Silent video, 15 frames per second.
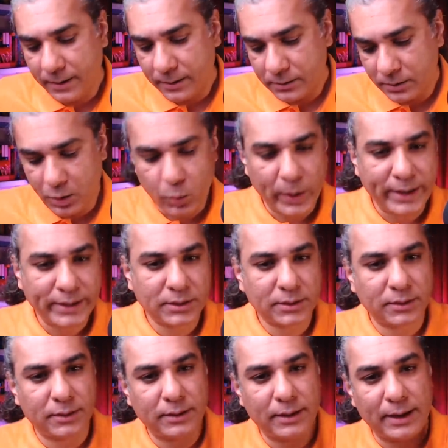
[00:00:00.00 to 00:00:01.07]
So the
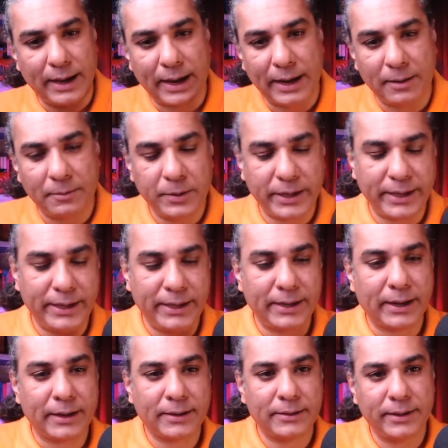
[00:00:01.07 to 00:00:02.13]
US armed
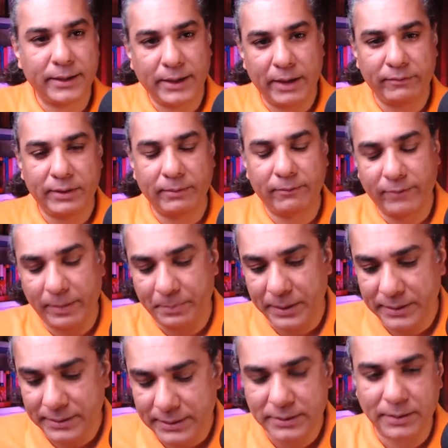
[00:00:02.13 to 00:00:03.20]
Iraq. They gave them
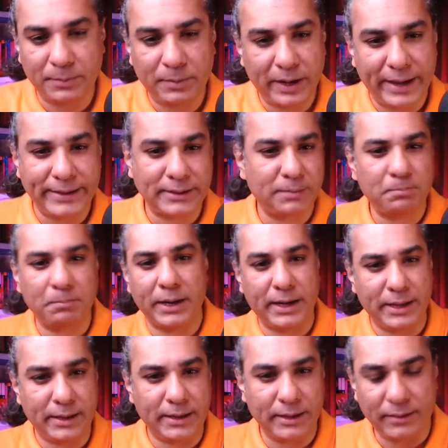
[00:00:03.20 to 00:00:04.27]
weapons and supplies and
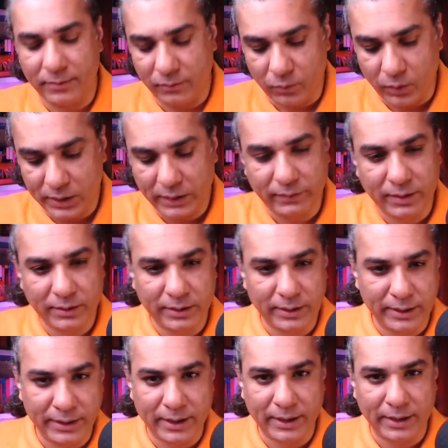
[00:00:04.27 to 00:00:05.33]
money and whatever
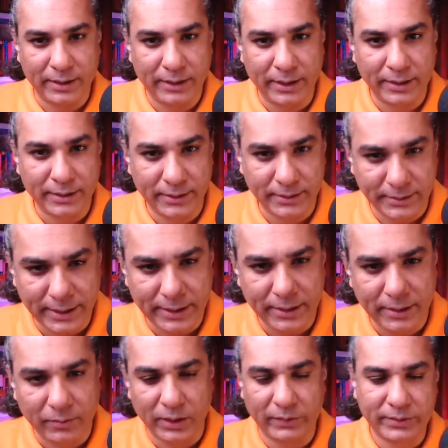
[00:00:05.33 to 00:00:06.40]
the Iraq, Iraq is
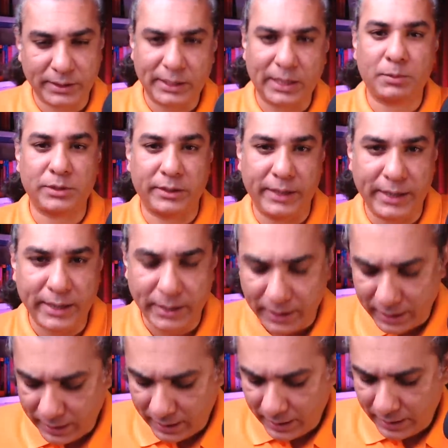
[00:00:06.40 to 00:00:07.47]
needed, whatever Saddam Hussein needed.
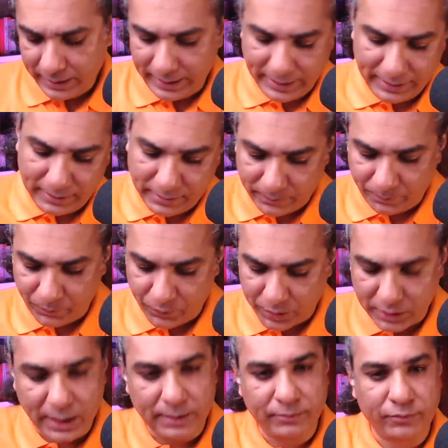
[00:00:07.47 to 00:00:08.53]
And
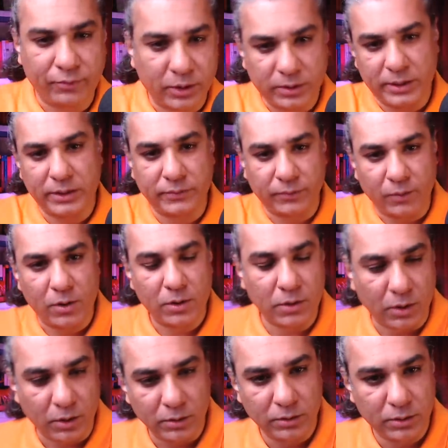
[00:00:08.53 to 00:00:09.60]
Saddam fought this war
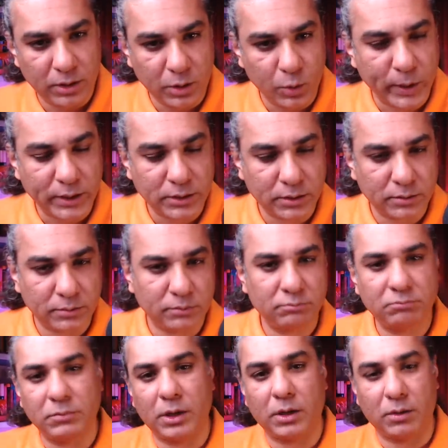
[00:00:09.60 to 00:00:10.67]
on the U.S.
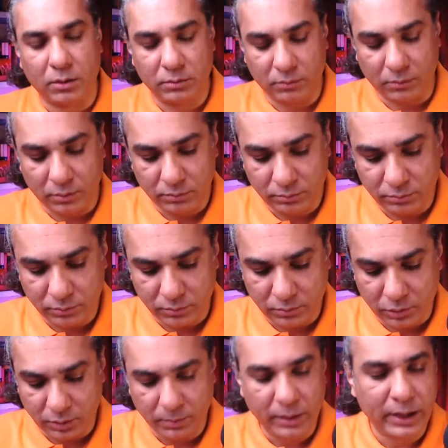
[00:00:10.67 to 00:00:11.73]
Uh, on on
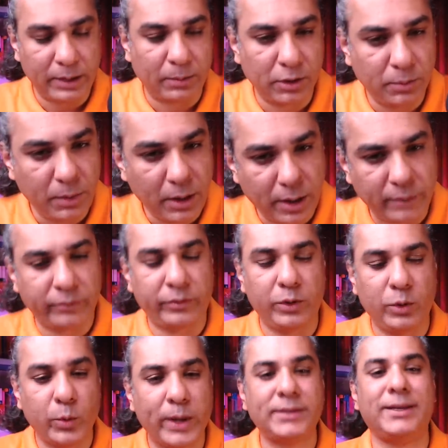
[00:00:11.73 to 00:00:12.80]
on the on the behalf of
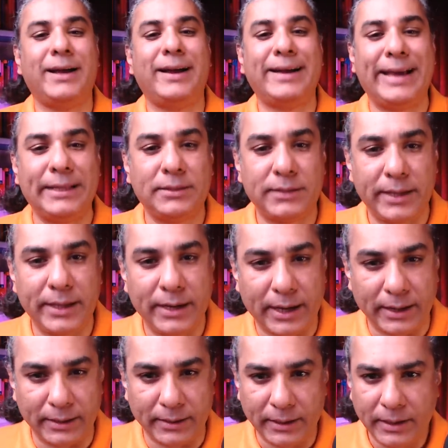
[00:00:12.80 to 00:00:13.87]
the U.S. against
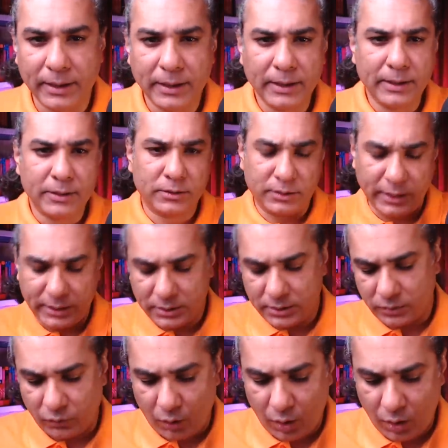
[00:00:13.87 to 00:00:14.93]
Iran. So
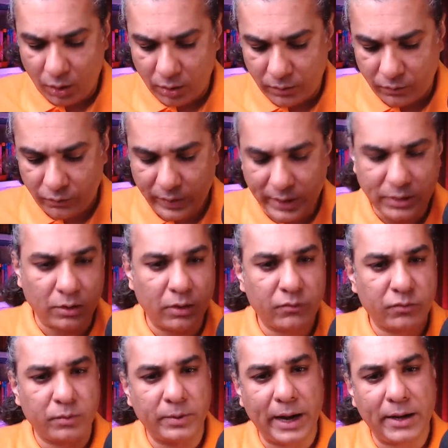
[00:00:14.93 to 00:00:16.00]
this war went
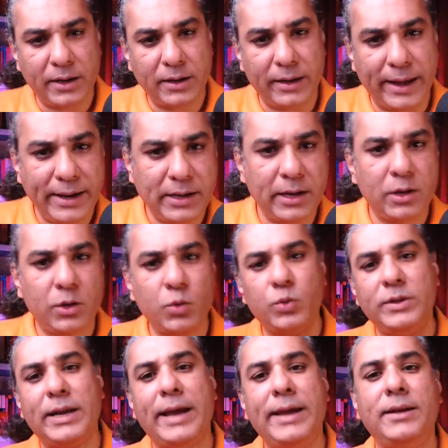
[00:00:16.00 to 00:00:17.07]
on from 1980 to
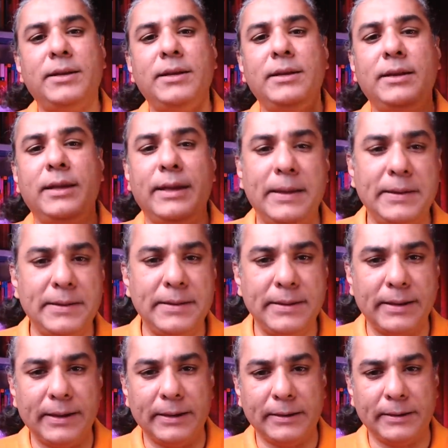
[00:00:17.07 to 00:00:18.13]

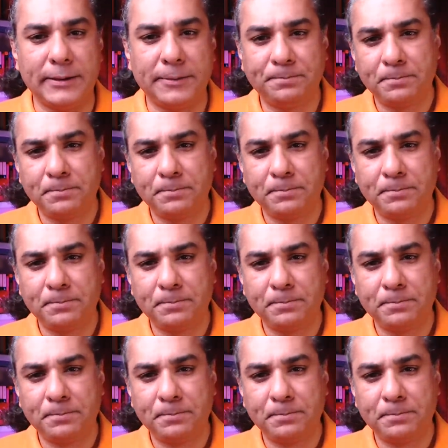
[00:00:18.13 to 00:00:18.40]
1988.